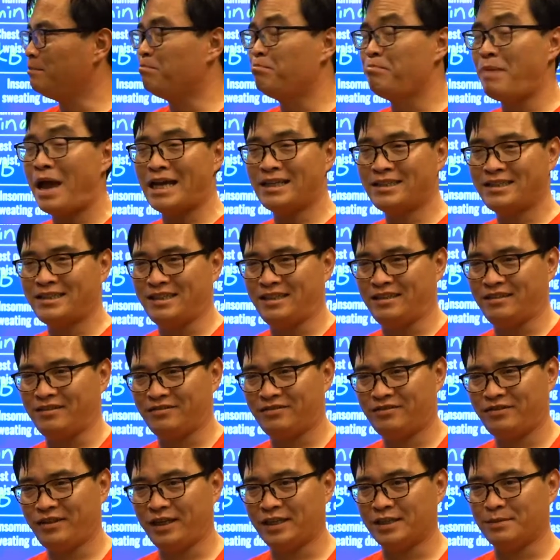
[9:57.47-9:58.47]

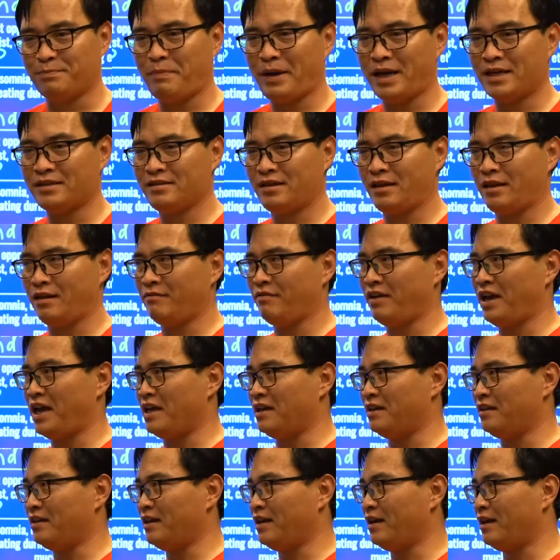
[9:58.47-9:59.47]
passive. It's passive,
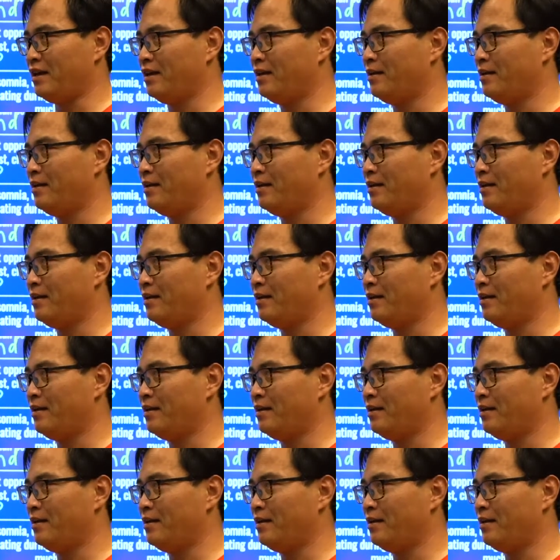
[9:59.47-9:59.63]
and